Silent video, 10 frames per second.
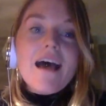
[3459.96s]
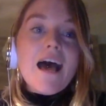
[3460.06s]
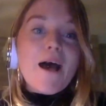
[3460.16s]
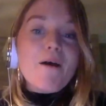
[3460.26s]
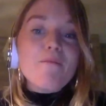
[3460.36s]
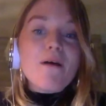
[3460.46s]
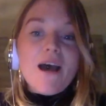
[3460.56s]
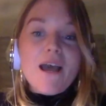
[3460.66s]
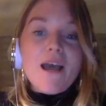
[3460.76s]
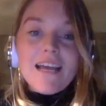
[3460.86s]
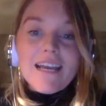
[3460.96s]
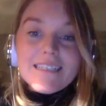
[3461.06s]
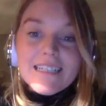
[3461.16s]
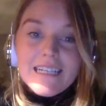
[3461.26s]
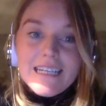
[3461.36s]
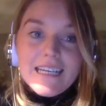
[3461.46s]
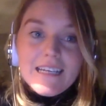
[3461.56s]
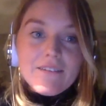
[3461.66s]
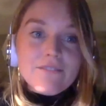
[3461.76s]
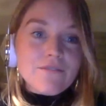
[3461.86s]
I would like to
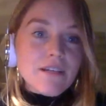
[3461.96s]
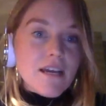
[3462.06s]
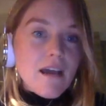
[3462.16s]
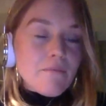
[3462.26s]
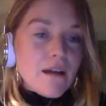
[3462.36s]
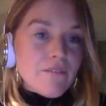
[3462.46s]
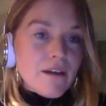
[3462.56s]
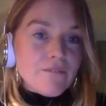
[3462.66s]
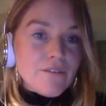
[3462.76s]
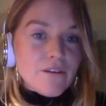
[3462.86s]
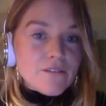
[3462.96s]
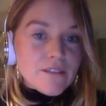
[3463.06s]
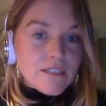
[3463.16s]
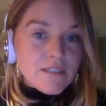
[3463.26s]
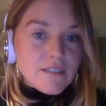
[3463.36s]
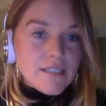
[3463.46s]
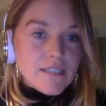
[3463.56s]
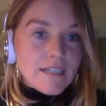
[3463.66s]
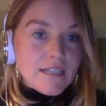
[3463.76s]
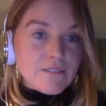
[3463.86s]
leave... have I frozen? Because
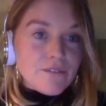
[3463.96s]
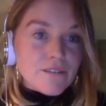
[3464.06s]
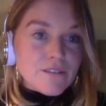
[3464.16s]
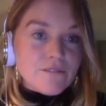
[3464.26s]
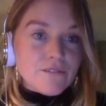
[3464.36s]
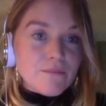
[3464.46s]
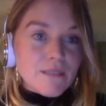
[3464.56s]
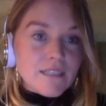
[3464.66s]
Annie's frozen for me.